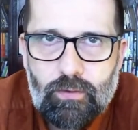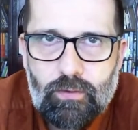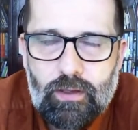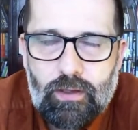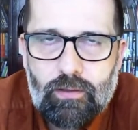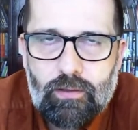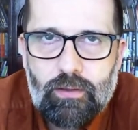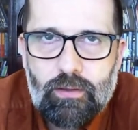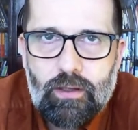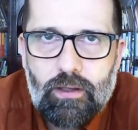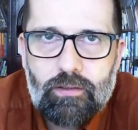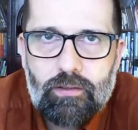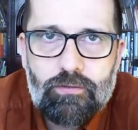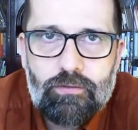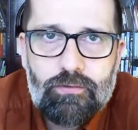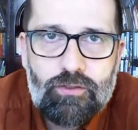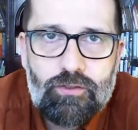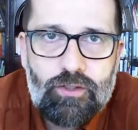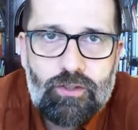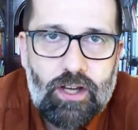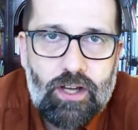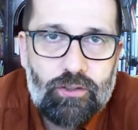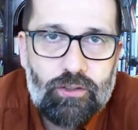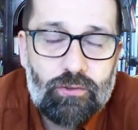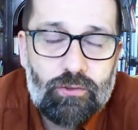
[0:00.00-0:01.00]
a
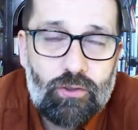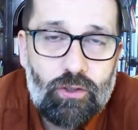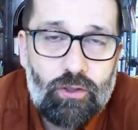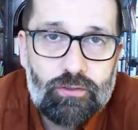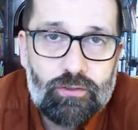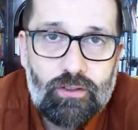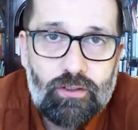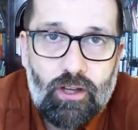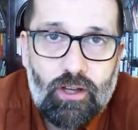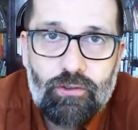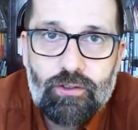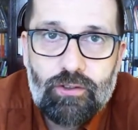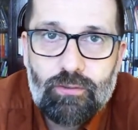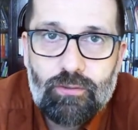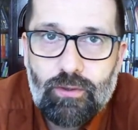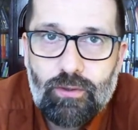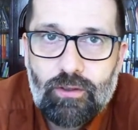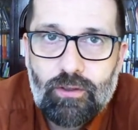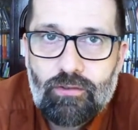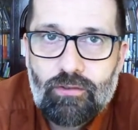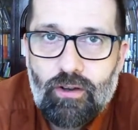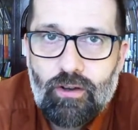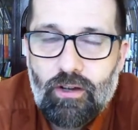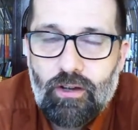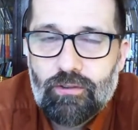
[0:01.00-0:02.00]
channel called Louder
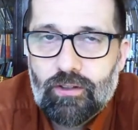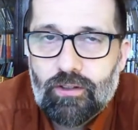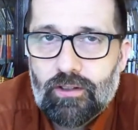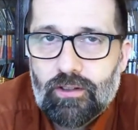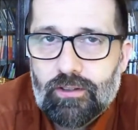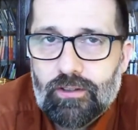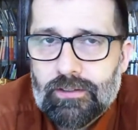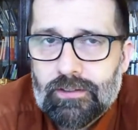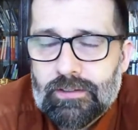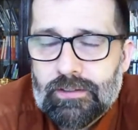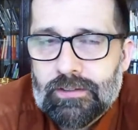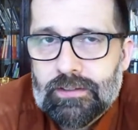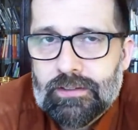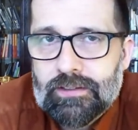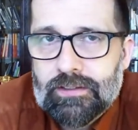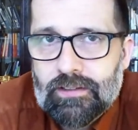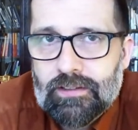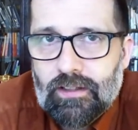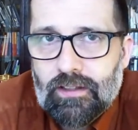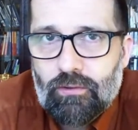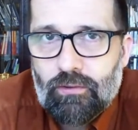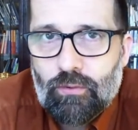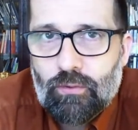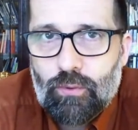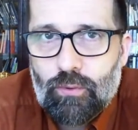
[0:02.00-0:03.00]
with Crowder,
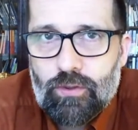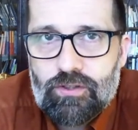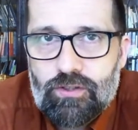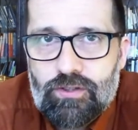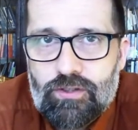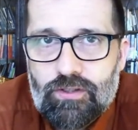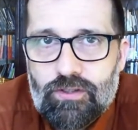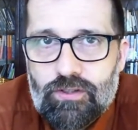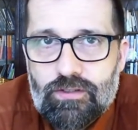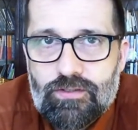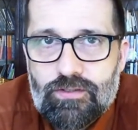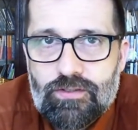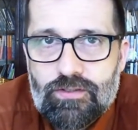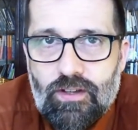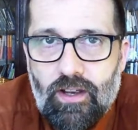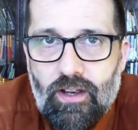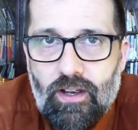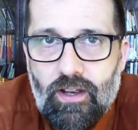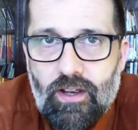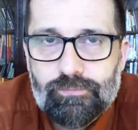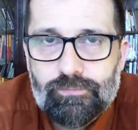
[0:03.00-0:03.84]
which is